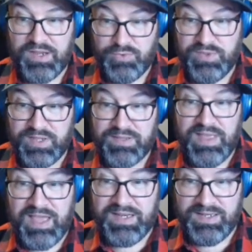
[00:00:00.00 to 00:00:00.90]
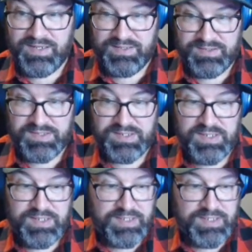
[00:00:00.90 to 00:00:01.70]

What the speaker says: I do think that it is